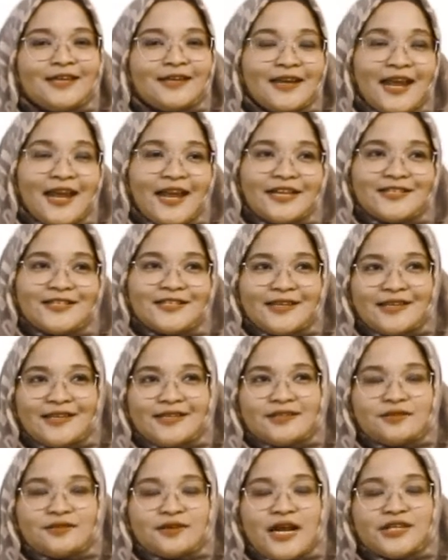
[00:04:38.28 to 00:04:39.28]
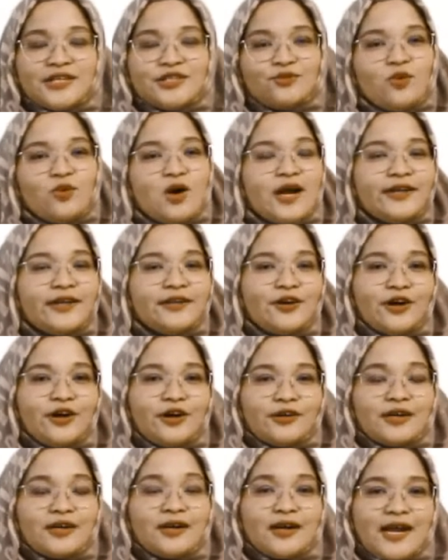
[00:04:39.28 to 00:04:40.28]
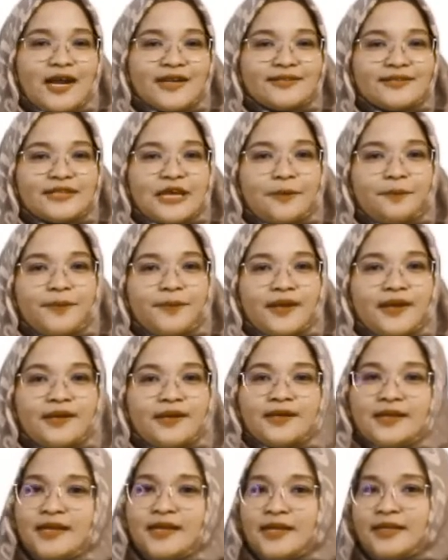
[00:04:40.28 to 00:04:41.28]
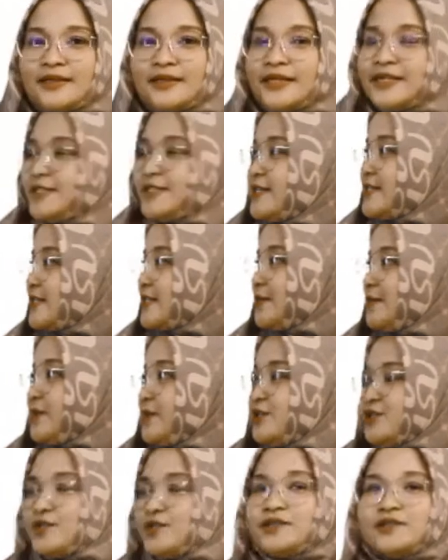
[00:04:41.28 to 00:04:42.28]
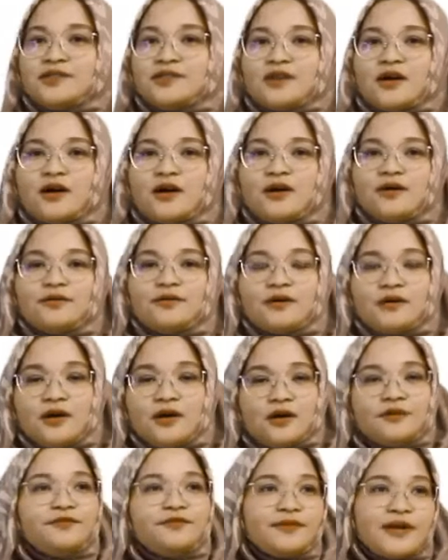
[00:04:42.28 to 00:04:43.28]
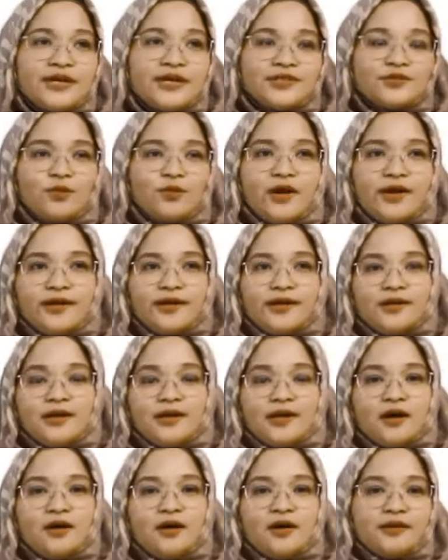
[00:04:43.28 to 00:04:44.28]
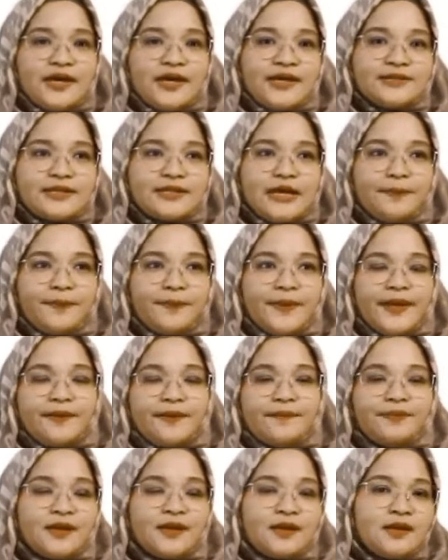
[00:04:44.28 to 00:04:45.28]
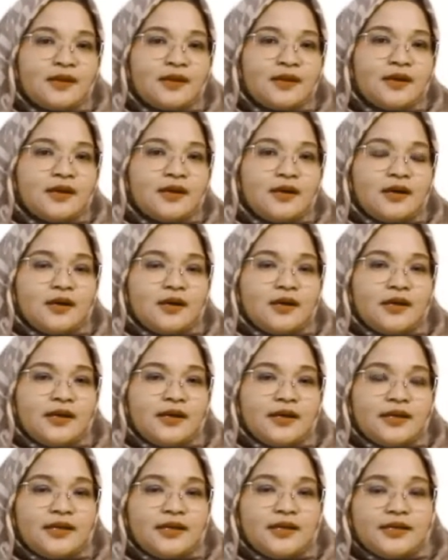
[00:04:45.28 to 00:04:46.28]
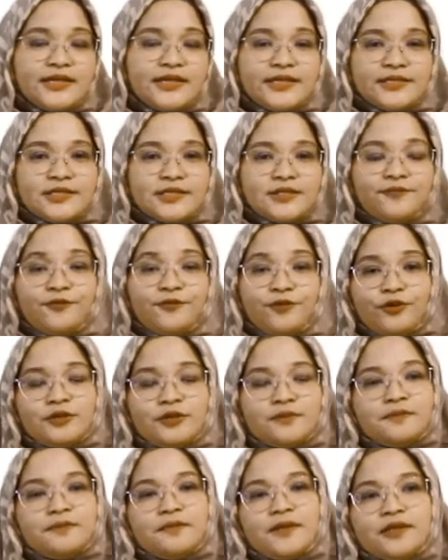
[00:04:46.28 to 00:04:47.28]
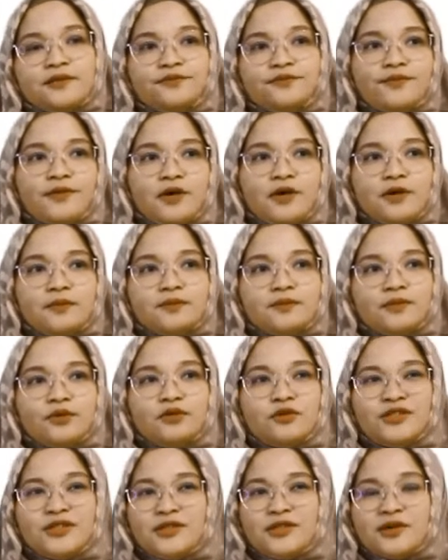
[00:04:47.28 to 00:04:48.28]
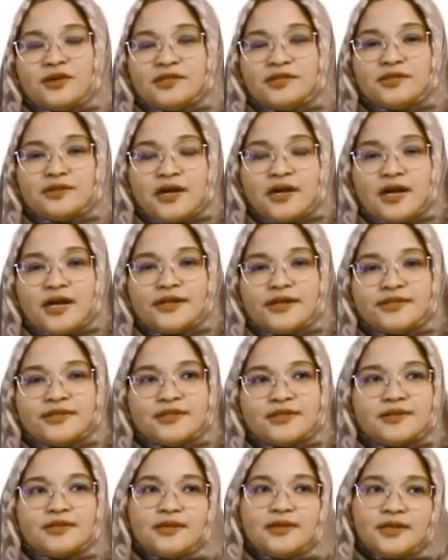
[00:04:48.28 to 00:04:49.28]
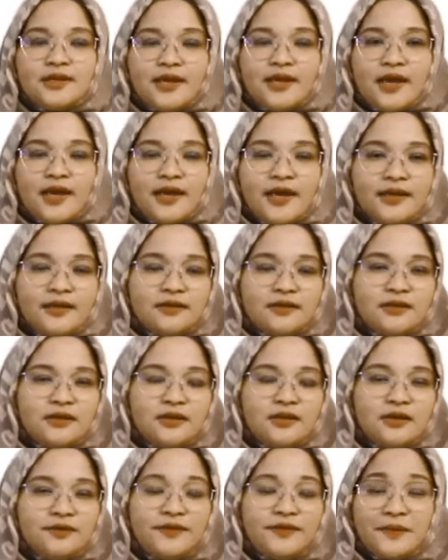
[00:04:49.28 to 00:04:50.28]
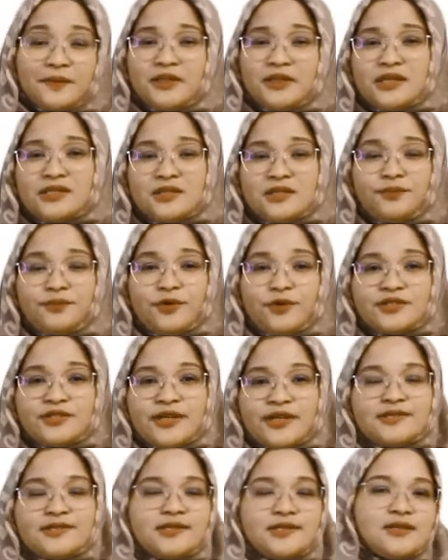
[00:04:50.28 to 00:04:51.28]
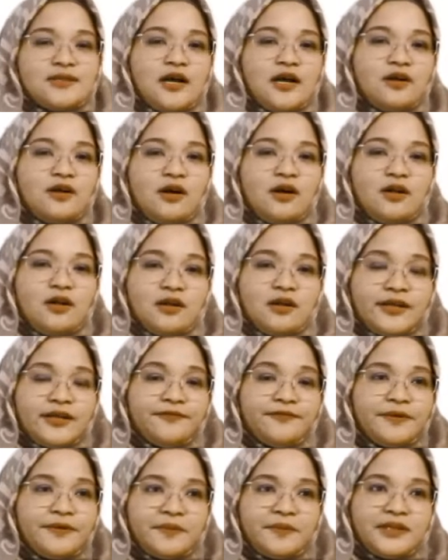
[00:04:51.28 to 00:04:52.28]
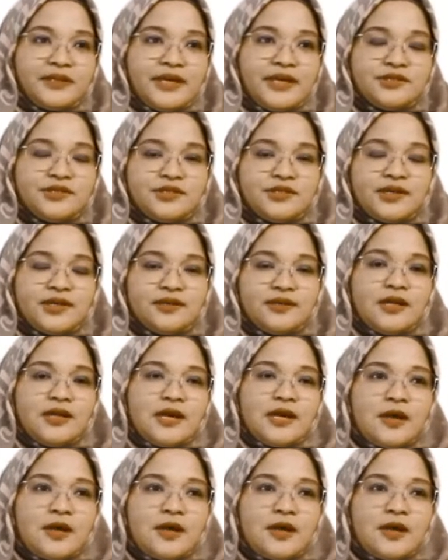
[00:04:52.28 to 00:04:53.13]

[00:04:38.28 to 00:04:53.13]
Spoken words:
Next is rice wine or rice tape. This is the pictures of rice wine or rice tape. This food made from glutinous rice, and the fermentation process is alcoholic fermentation.